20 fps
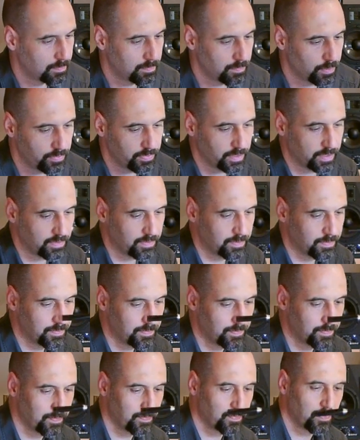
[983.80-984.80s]
Perfect.
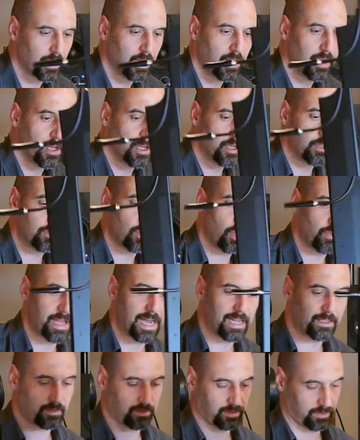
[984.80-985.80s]
So
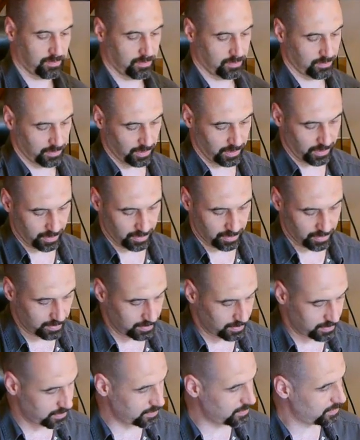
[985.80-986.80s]
that's
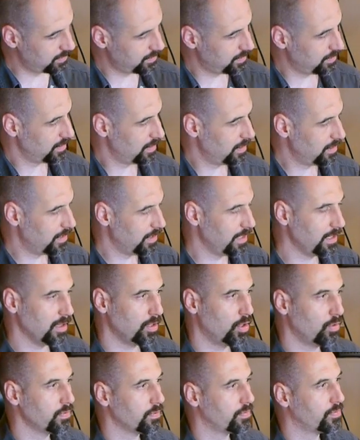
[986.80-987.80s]
a little
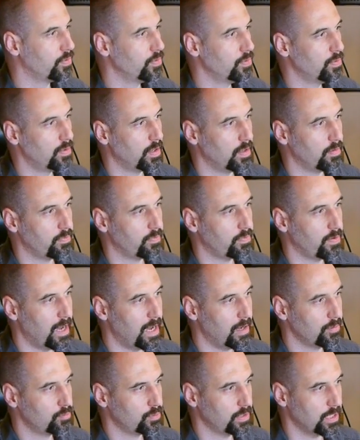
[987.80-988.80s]
overview of
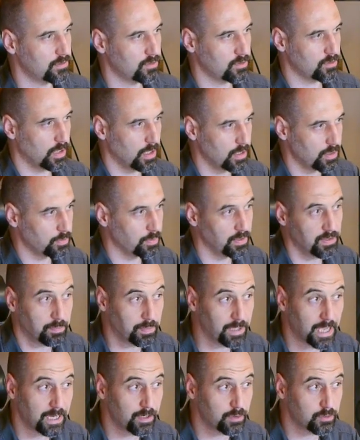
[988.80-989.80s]
how to get started with the
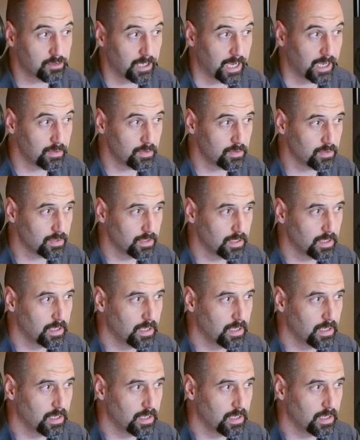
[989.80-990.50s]
piano sound.